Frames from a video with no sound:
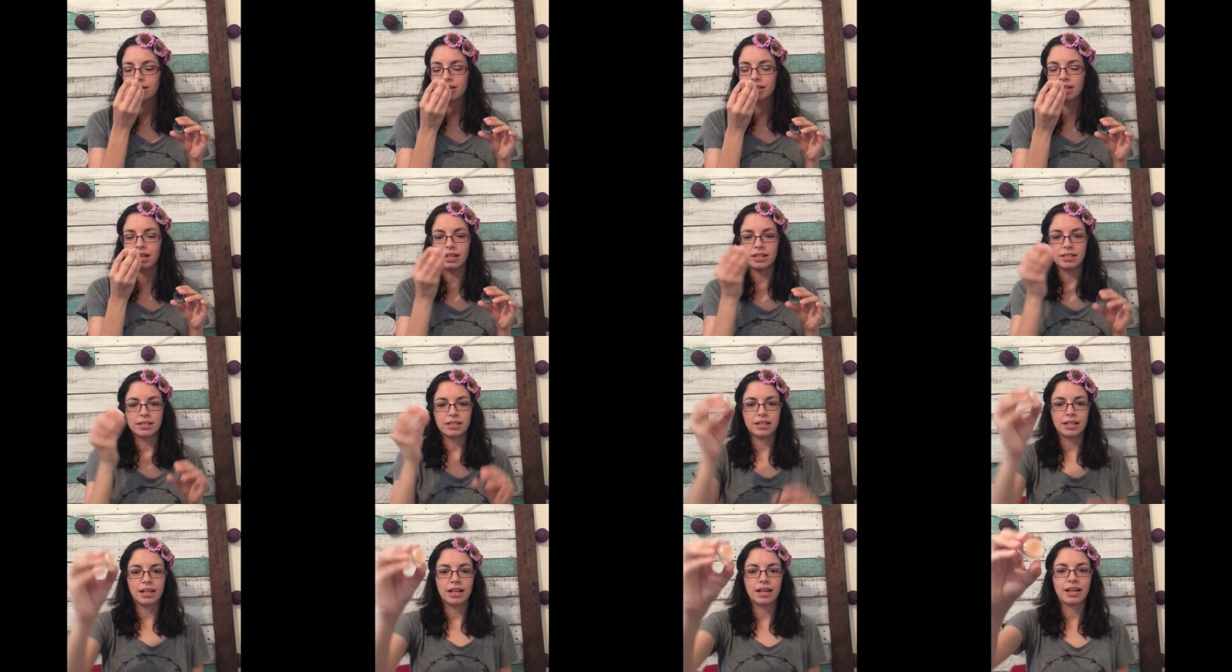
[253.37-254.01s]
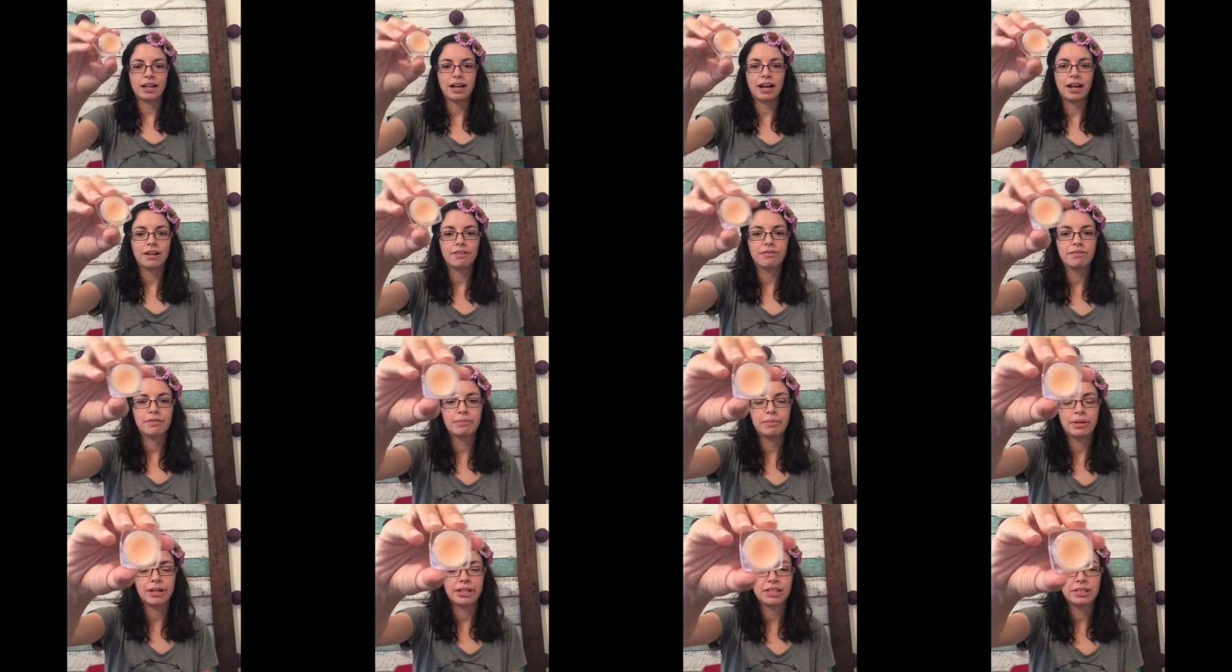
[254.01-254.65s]
scent. It kind of
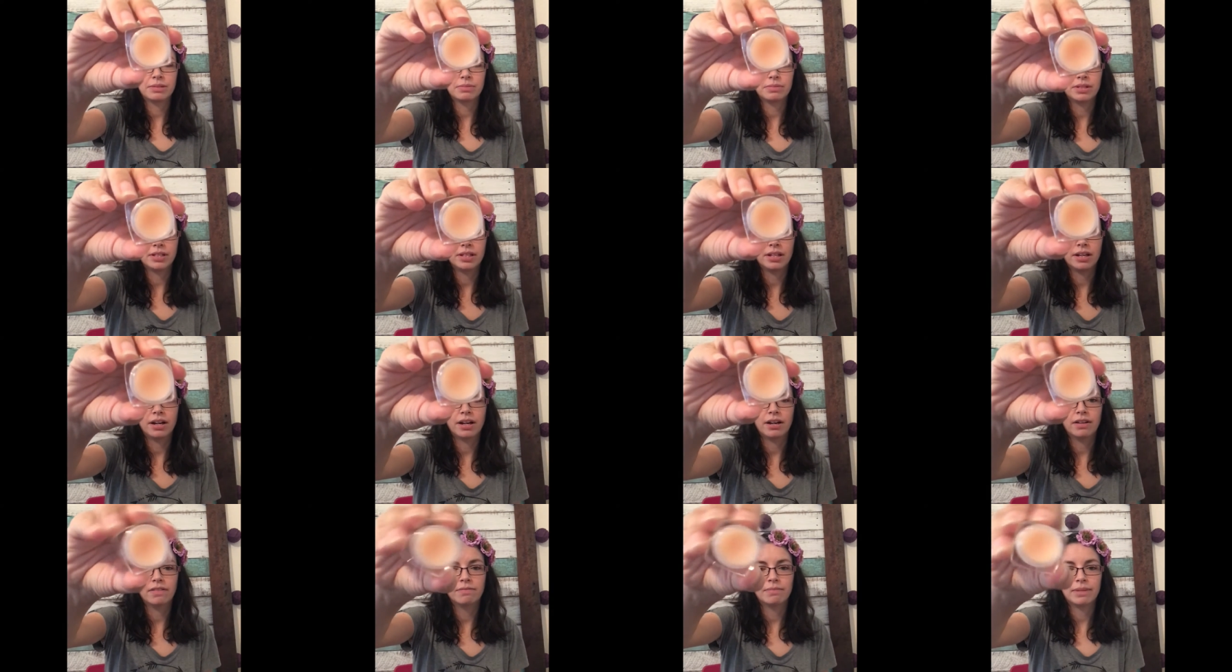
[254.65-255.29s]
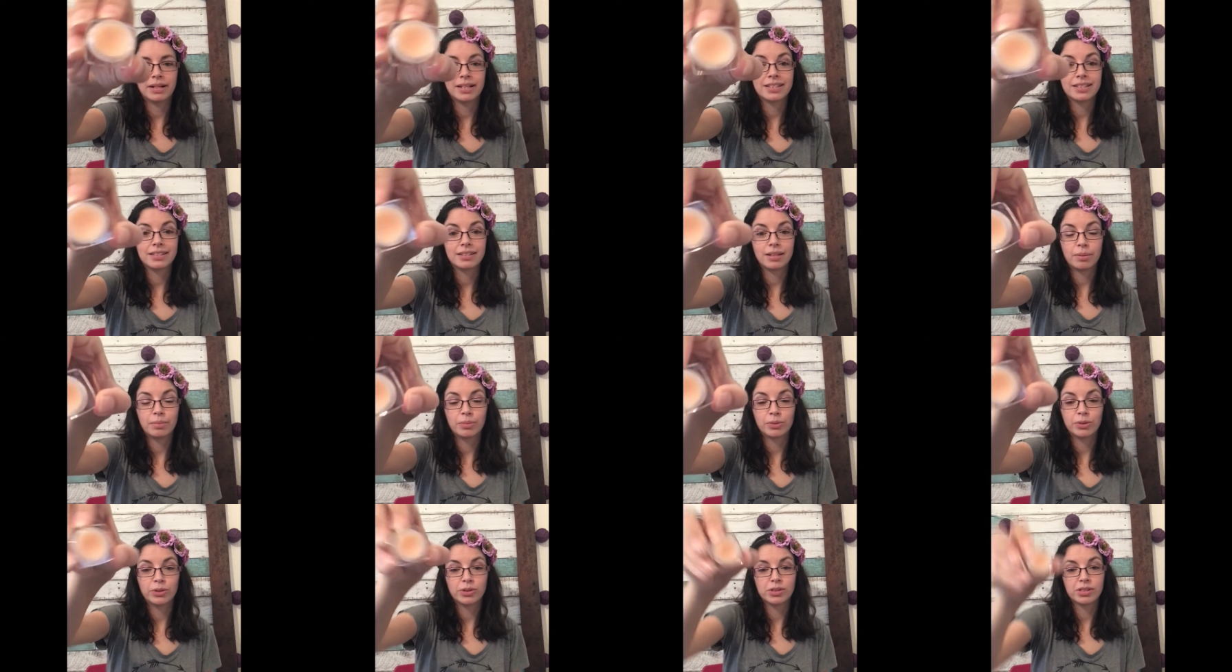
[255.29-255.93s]
reminds me of my
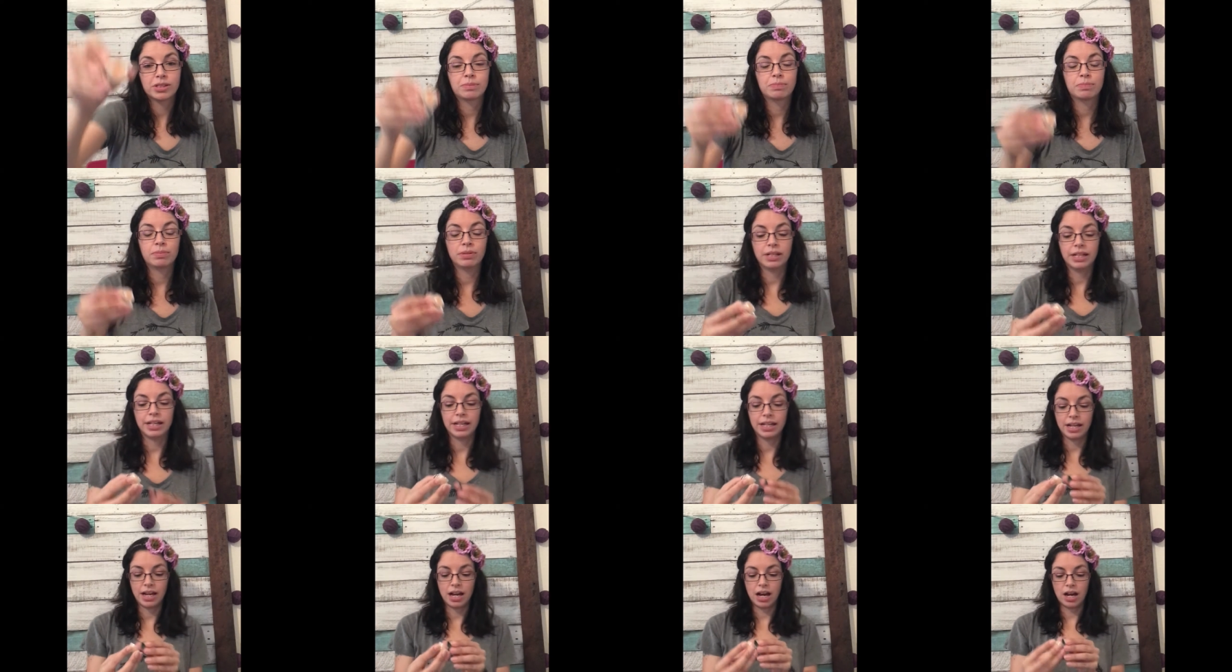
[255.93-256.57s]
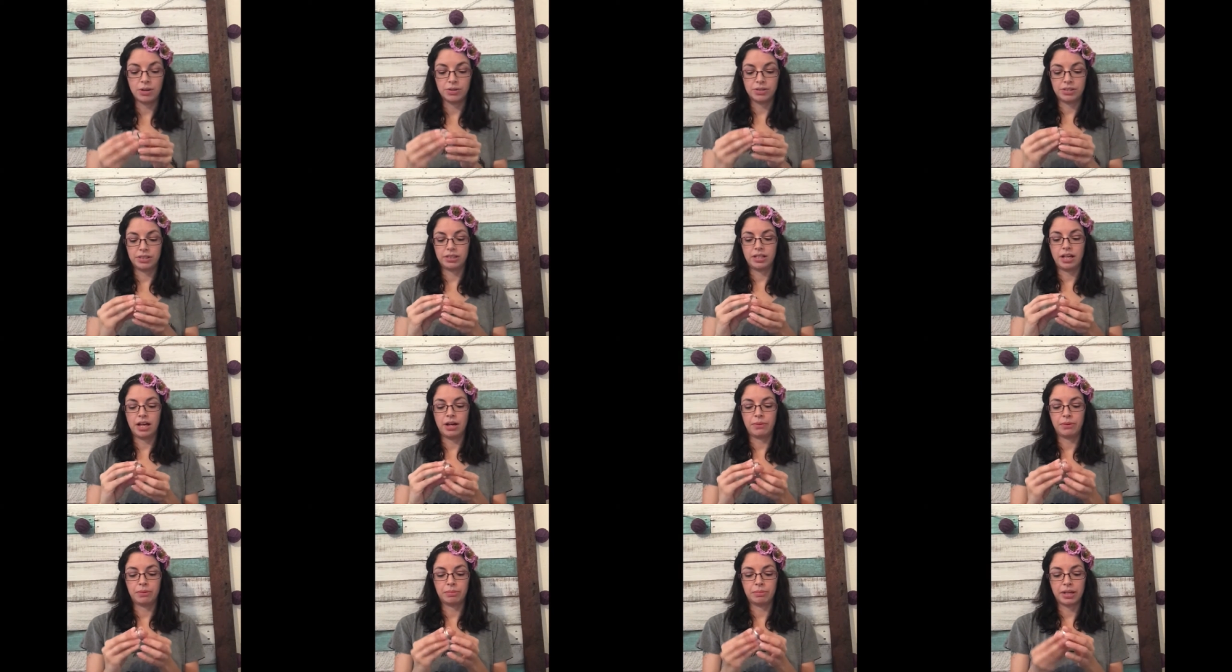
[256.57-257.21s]
summers playing
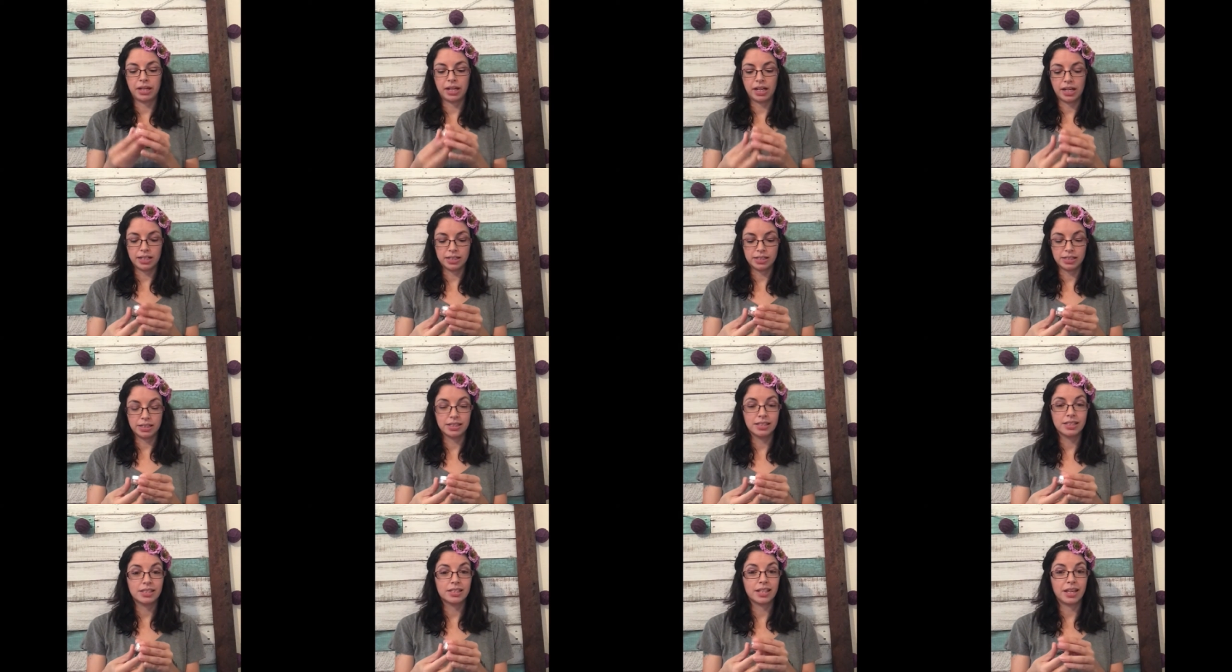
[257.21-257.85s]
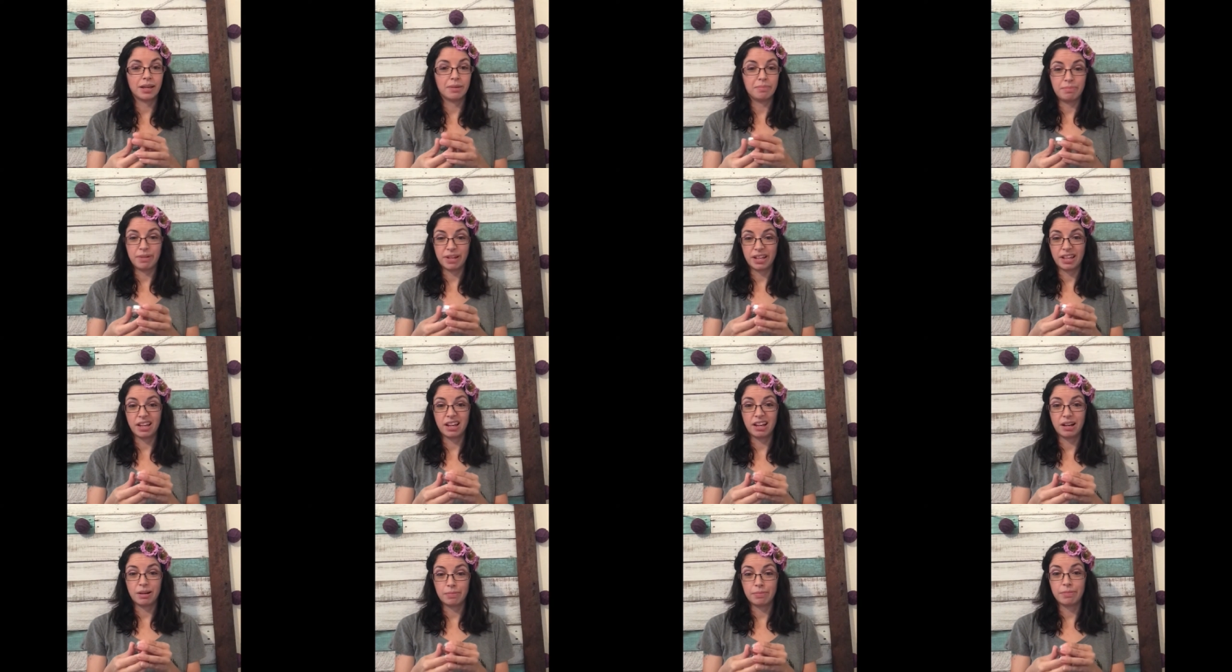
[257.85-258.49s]
outside with my cousins and
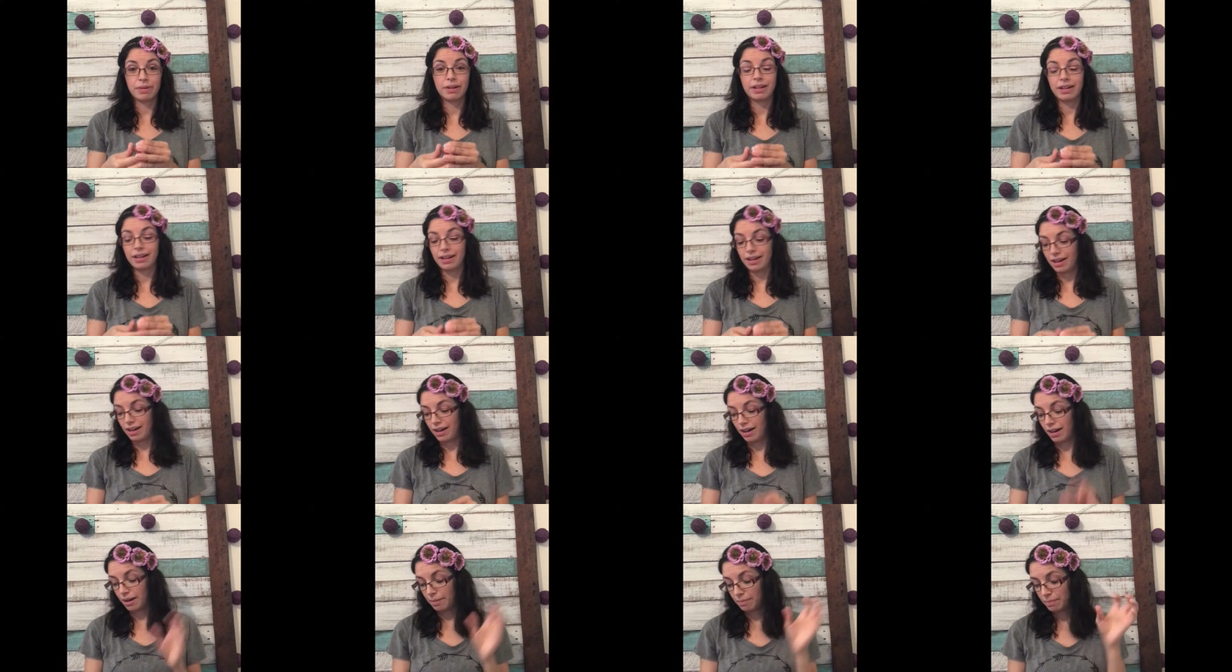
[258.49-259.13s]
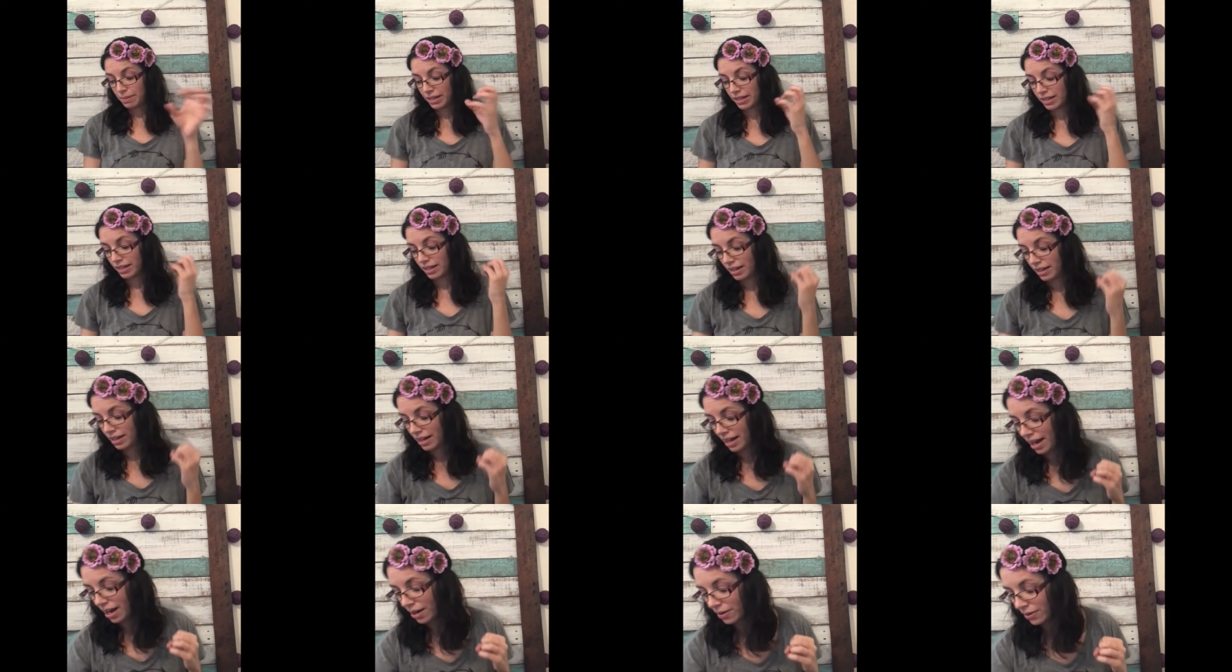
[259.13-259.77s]
picking
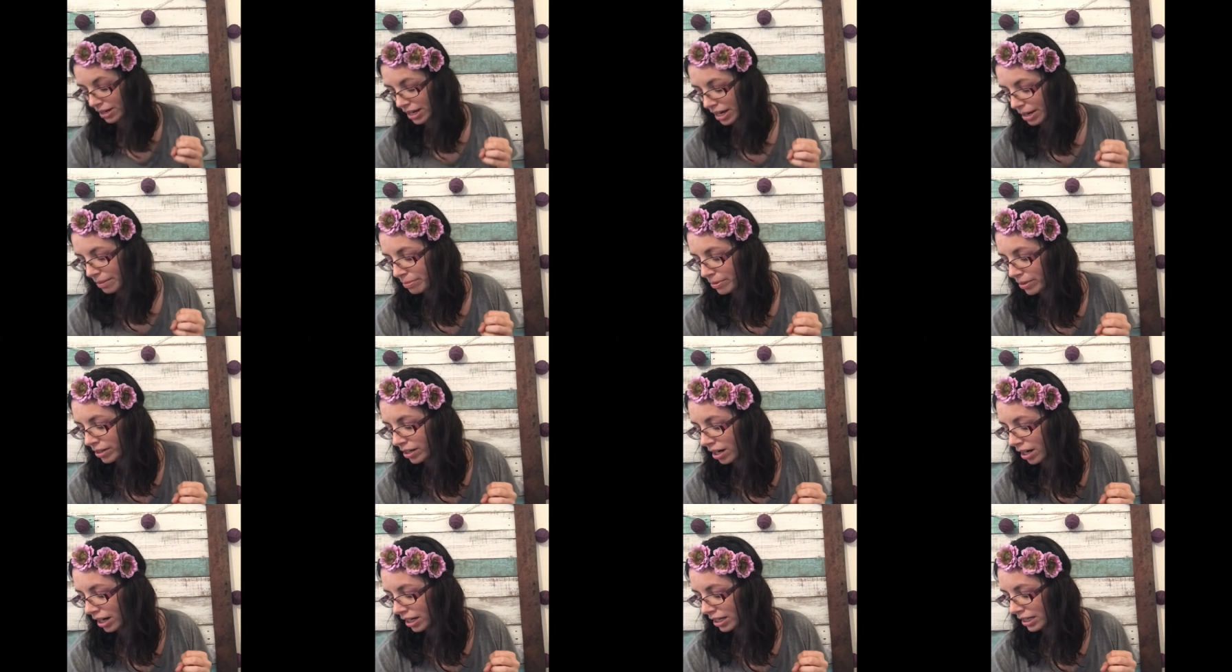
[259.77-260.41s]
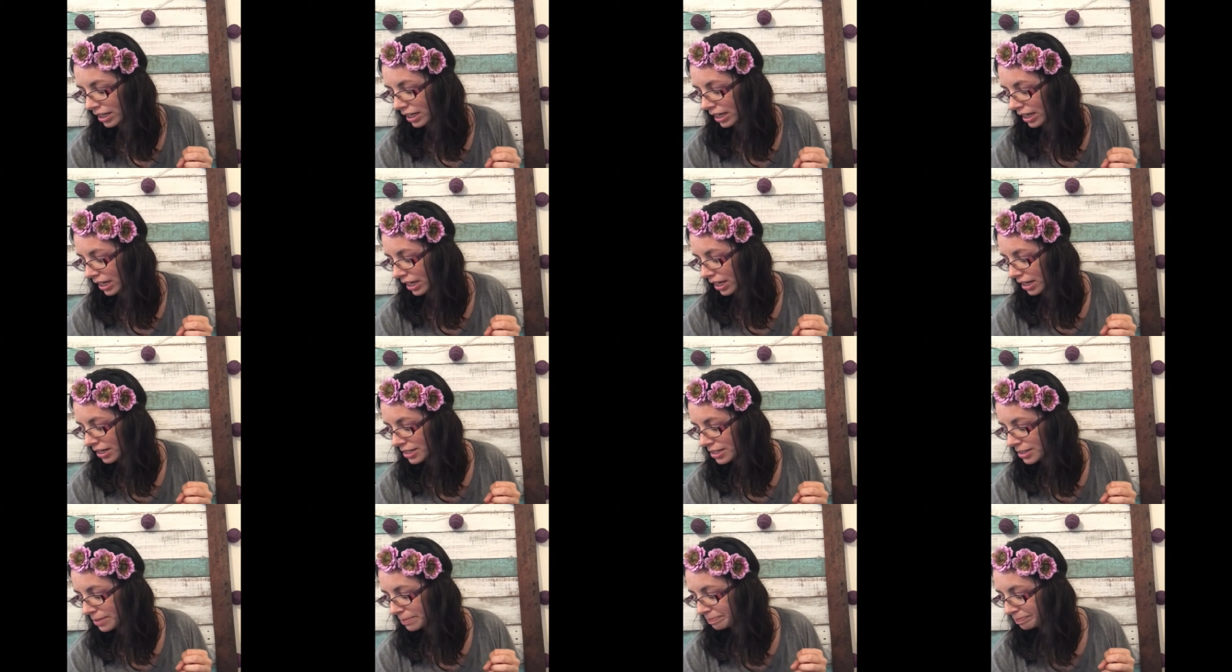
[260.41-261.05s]
out apricot
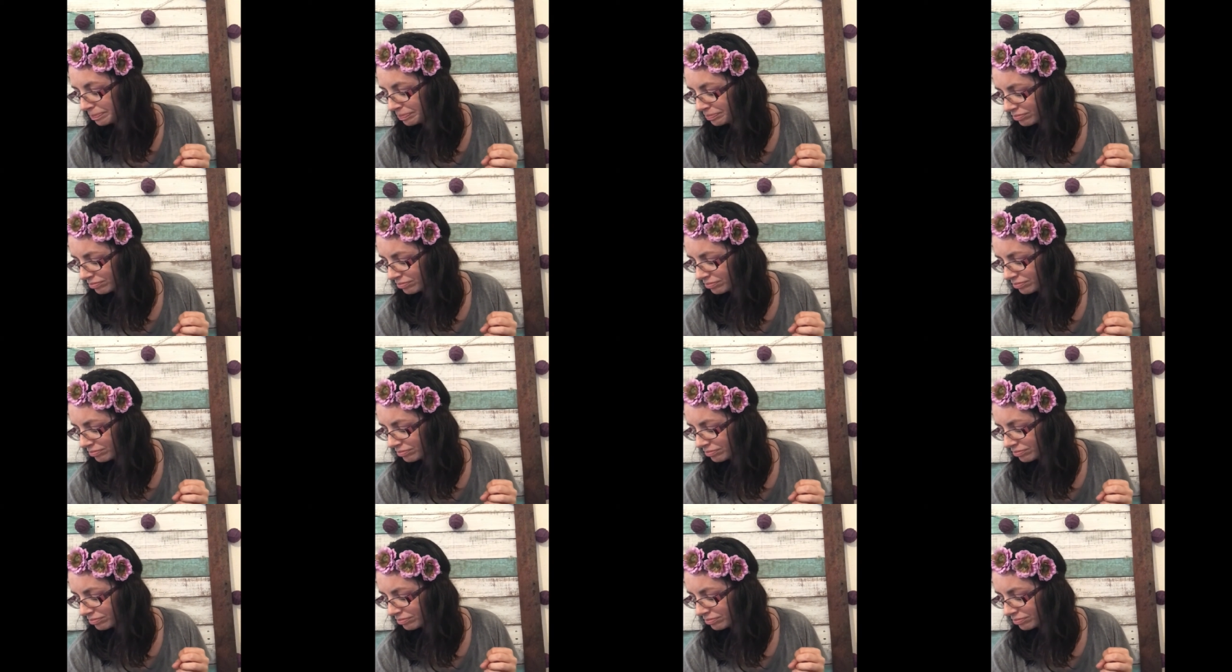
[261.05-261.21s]
and